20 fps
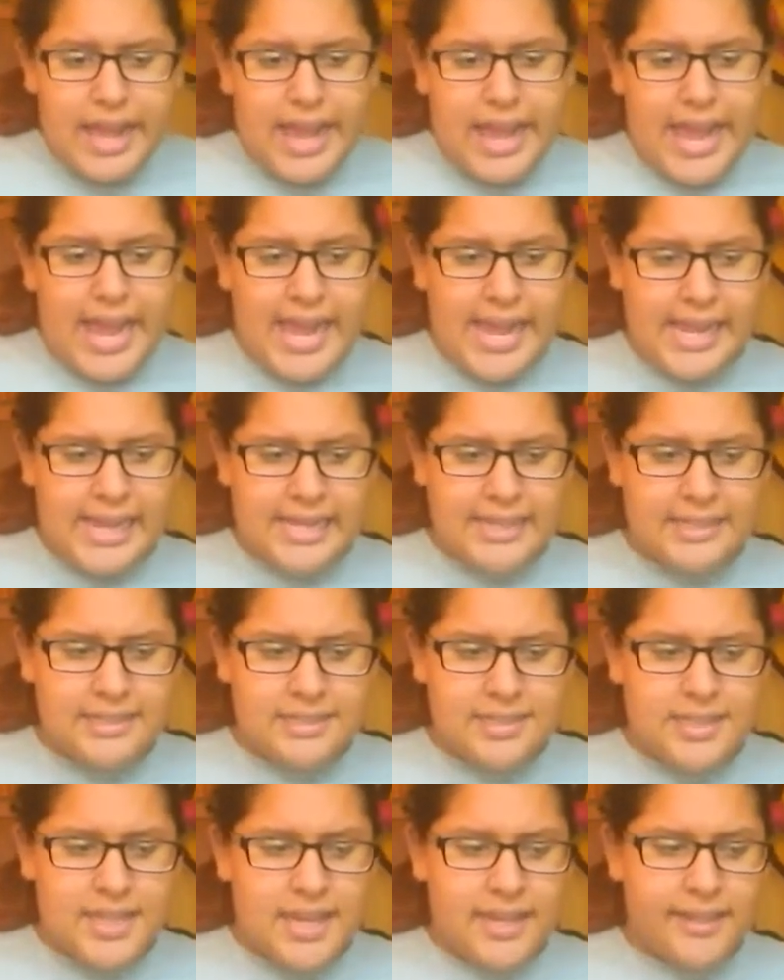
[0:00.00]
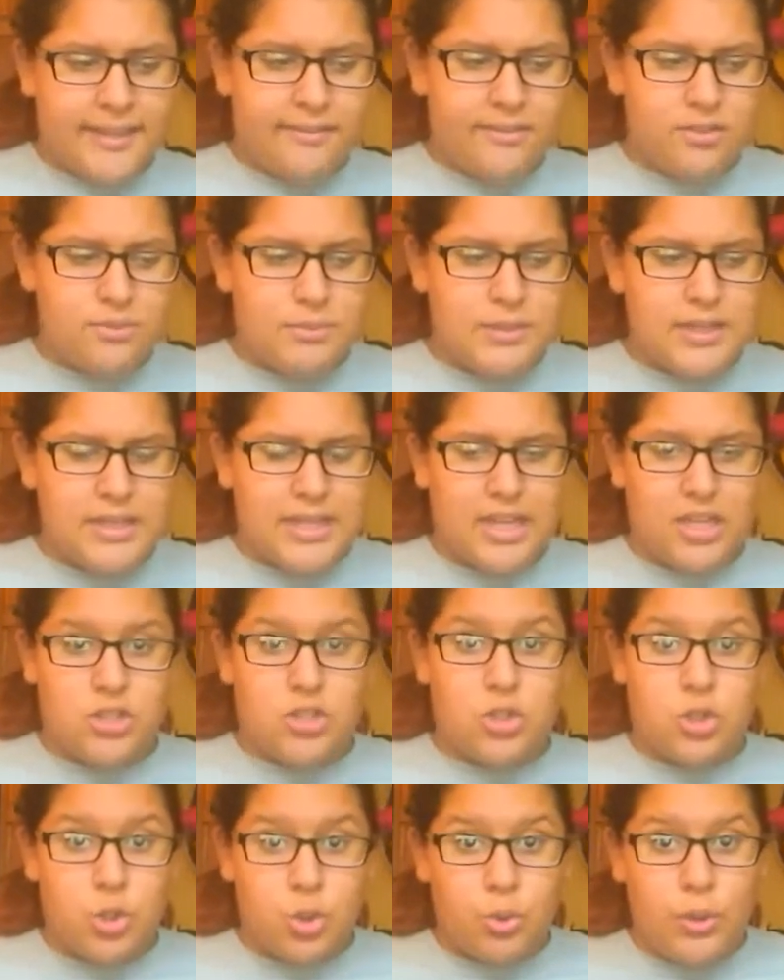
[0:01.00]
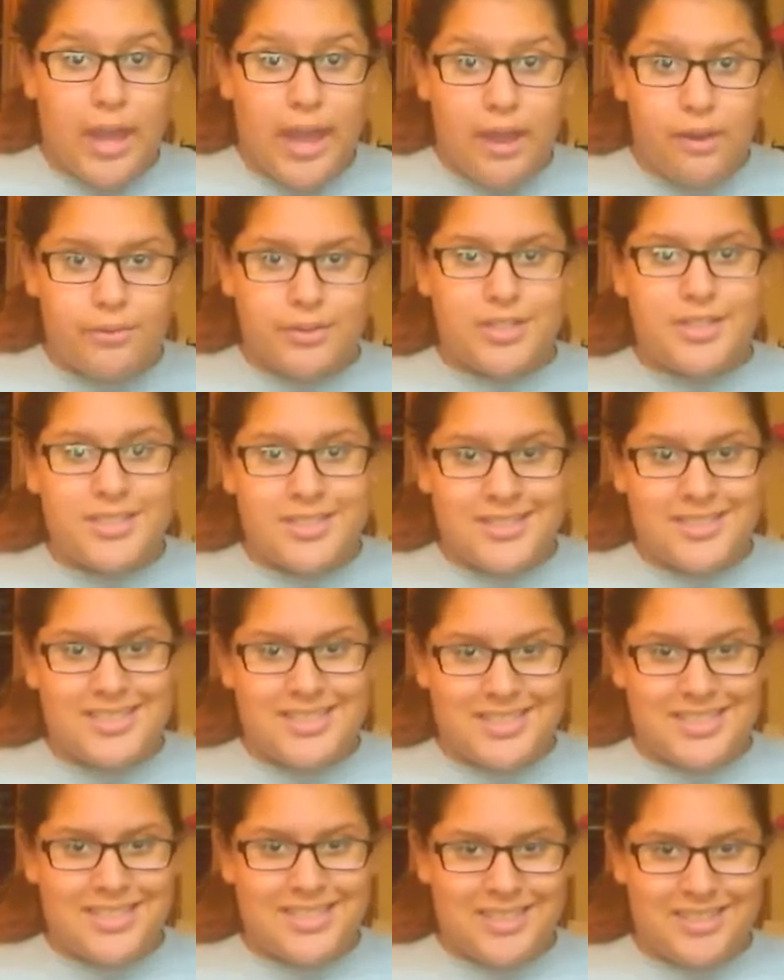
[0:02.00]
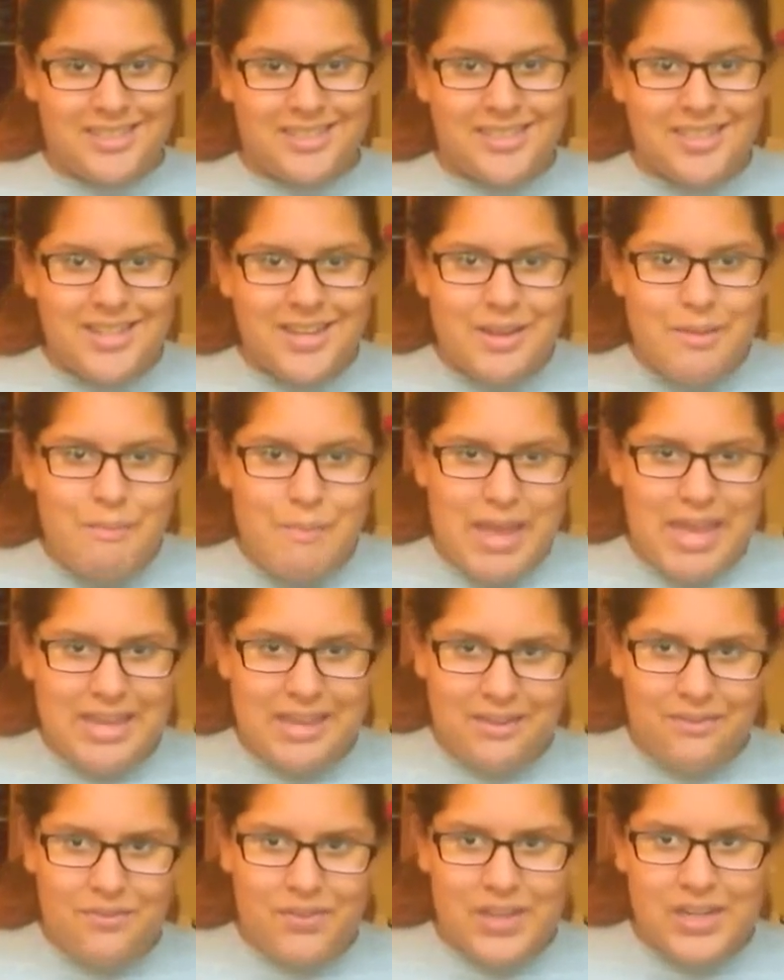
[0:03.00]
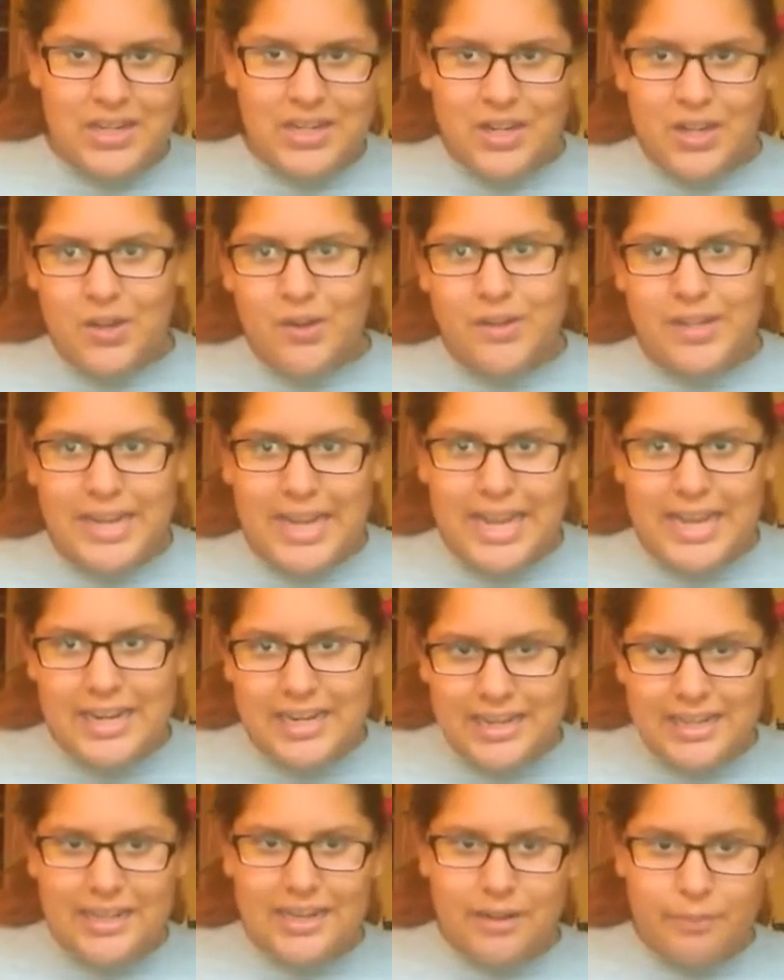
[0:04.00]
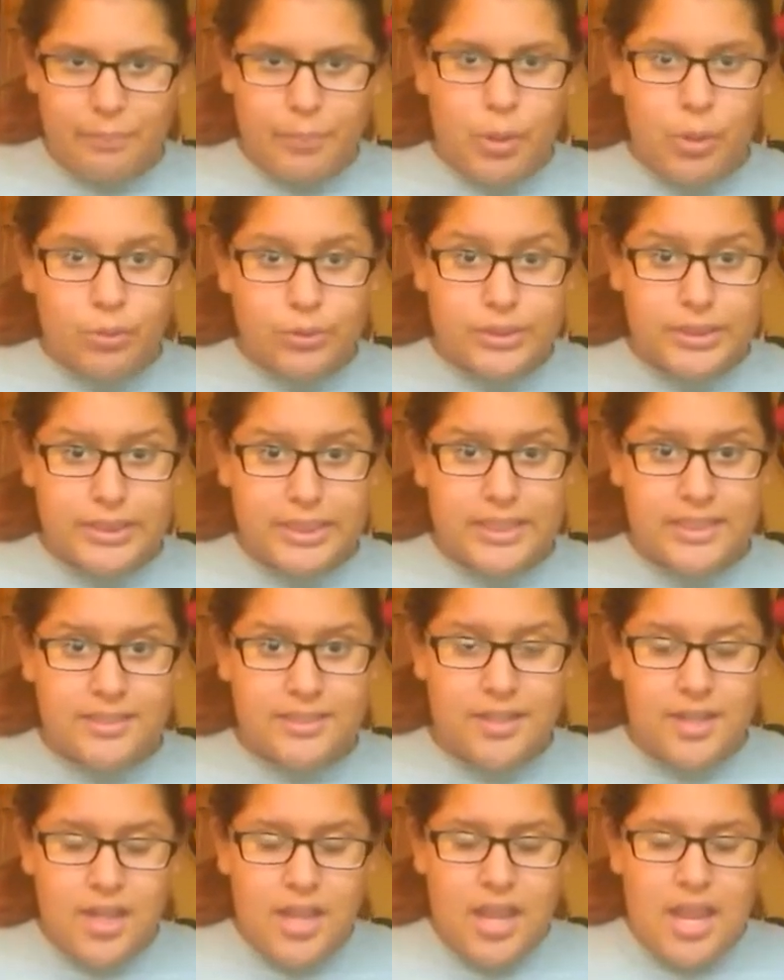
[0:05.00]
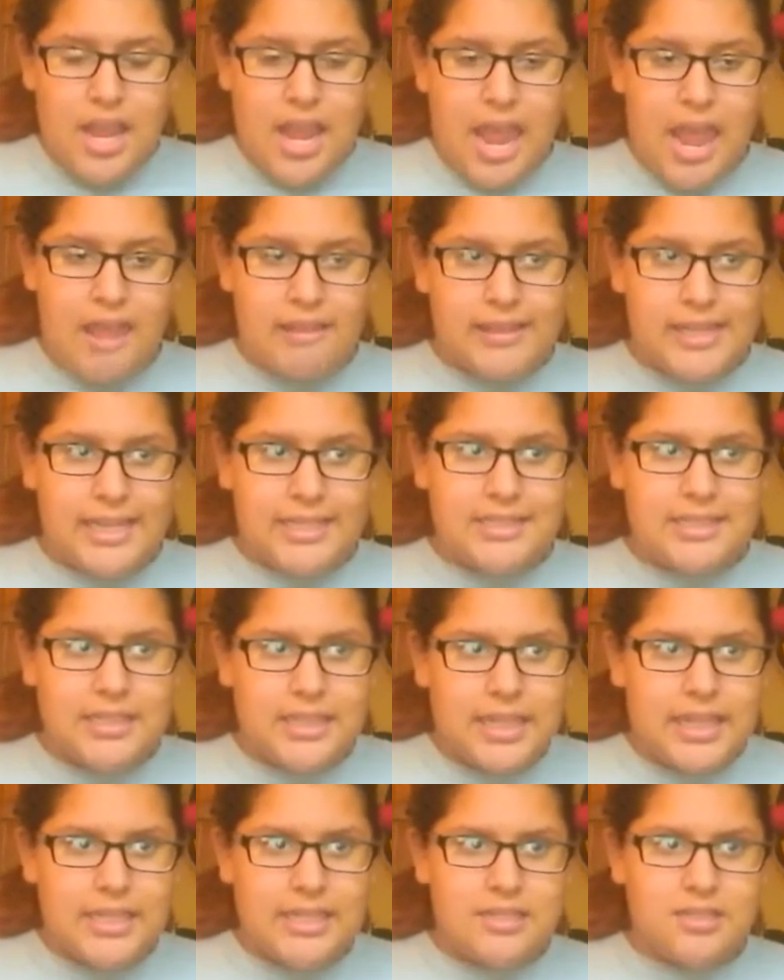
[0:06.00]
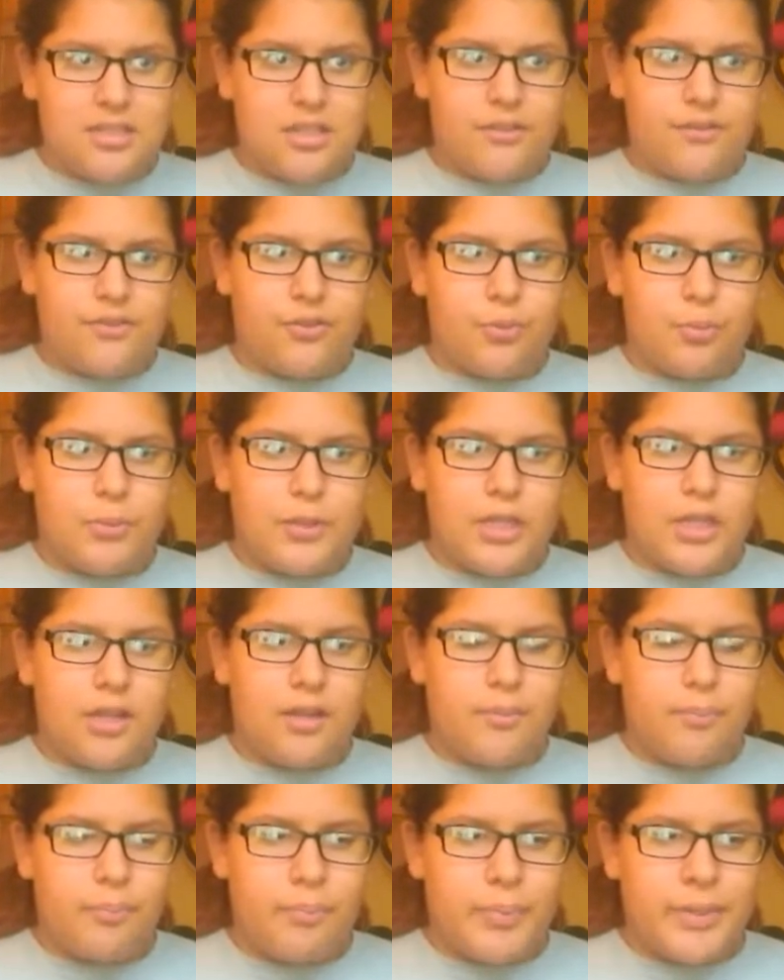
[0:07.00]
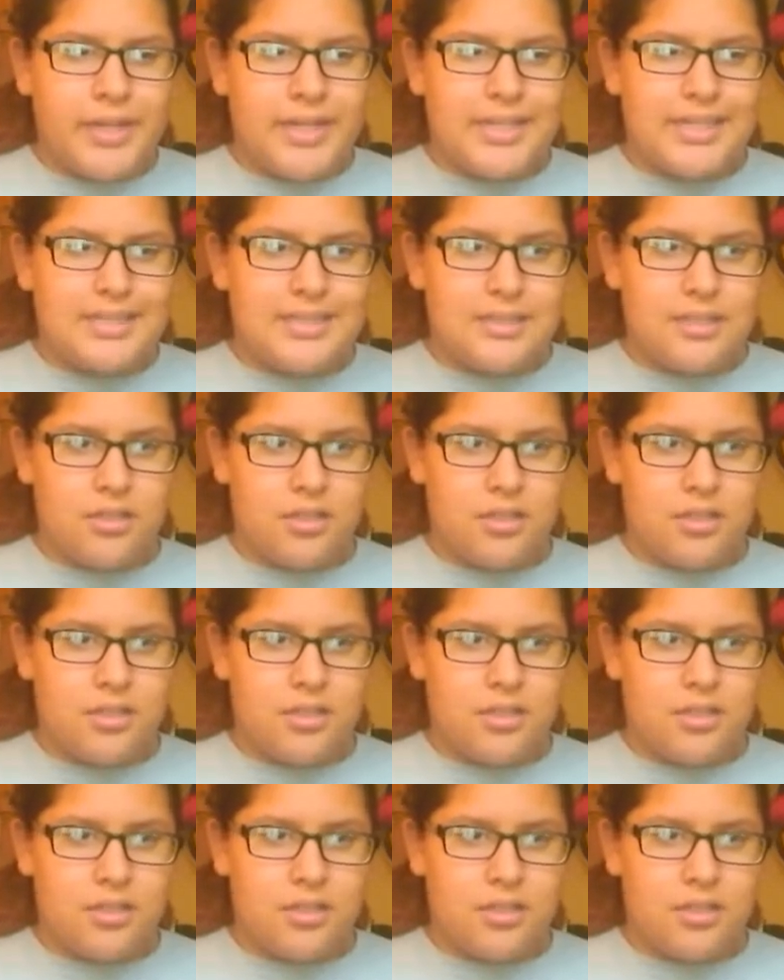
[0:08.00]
and that gives me like 2 hours to make a video and edit it and post it, and that's a lot easier for me. But